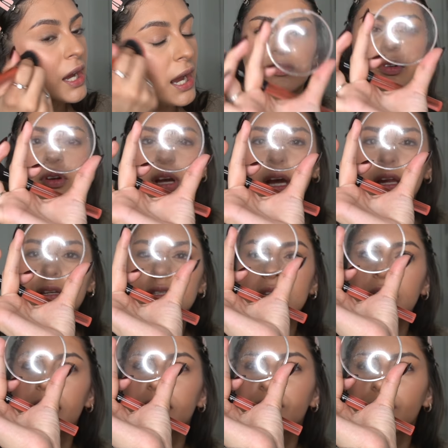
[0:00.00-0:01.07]
You can kind of
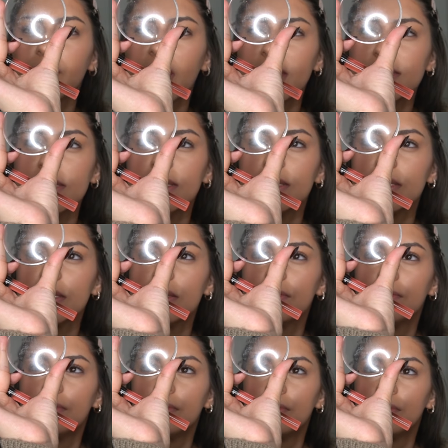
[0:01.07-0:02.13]
see it's from Essence.
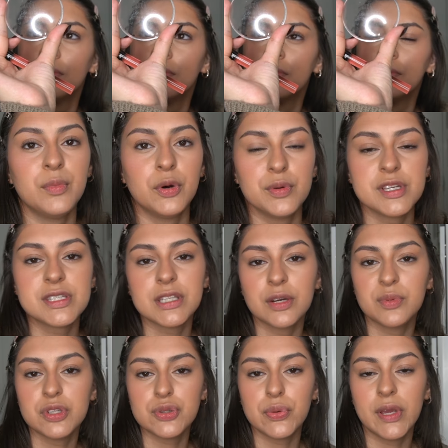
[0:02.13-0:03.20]
I'm always stuck
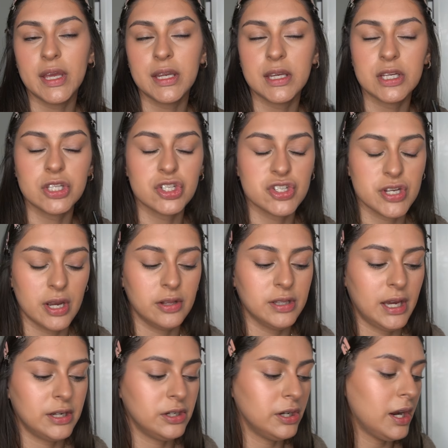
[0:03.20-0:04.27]
between gel
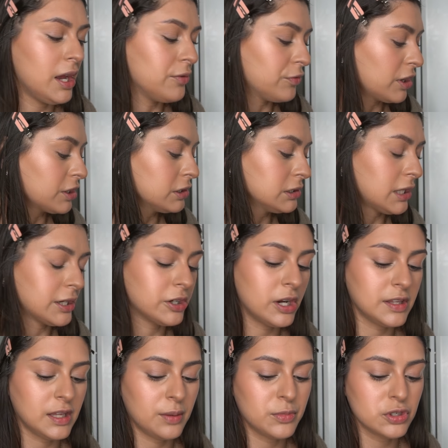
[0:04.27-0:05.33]
liner and regular liner. I
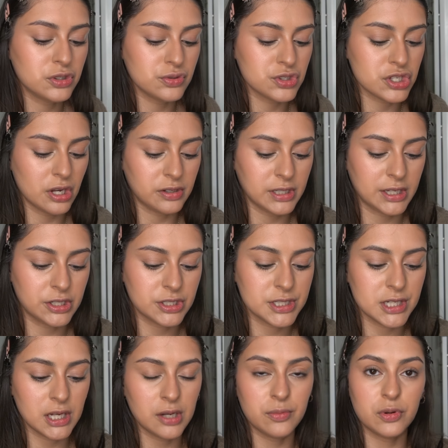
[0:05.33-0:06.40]
think I'm gonna do gel liner
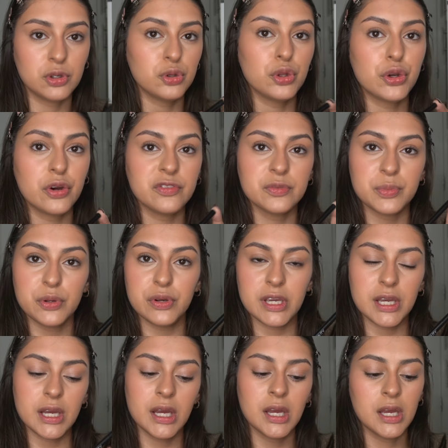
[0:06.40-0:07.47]
today. We're gonna do the Nova
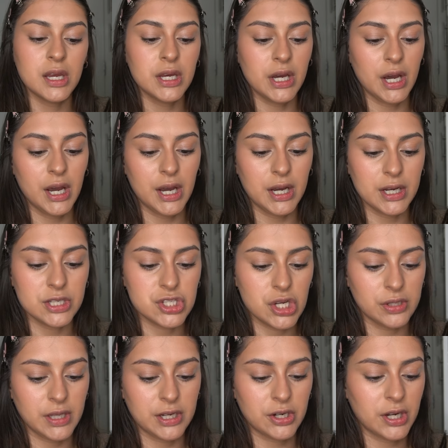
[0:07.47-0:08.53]
Beauty
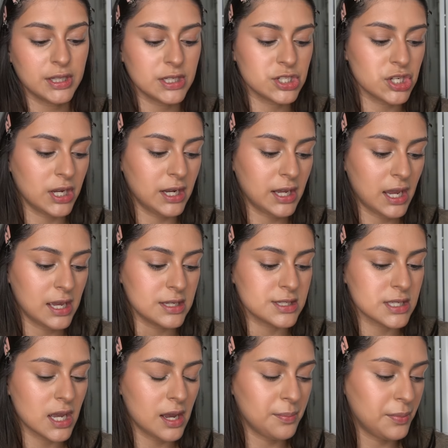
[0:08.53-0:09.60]
gel liner in the shade
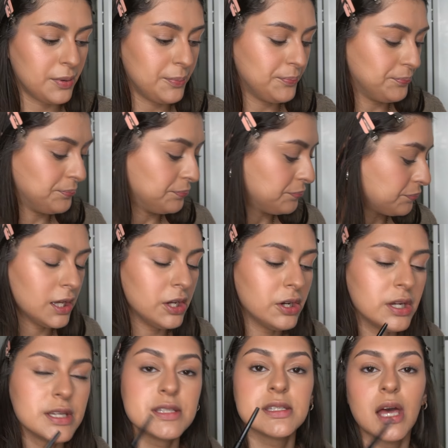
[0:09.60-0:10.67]
ASAP. Here
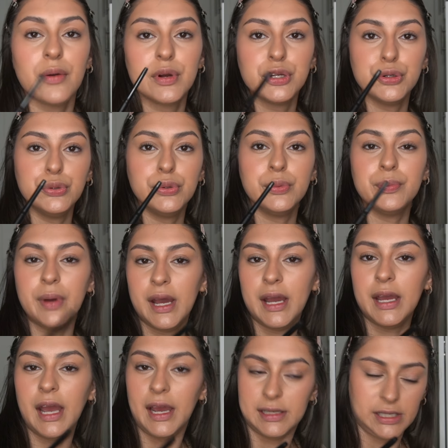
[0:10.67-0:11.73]
is how I do
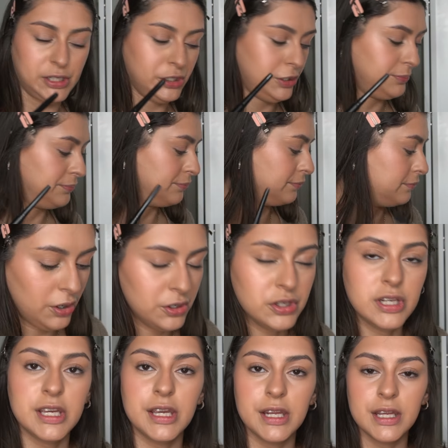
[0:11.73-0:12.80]
my eyeliner. All you
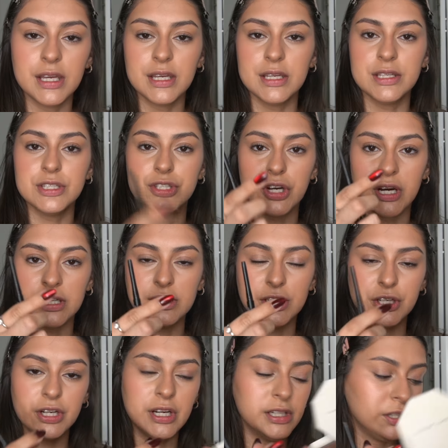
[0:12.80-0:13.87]
need is your
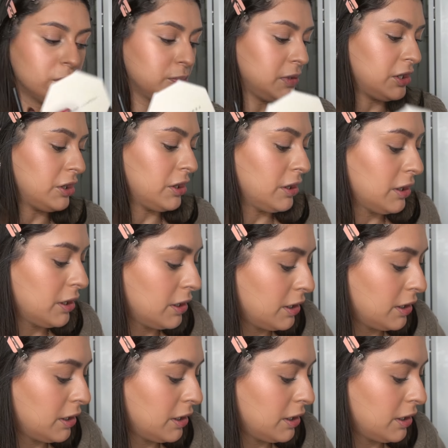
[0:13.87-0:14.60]
eyeliner, a little mirror,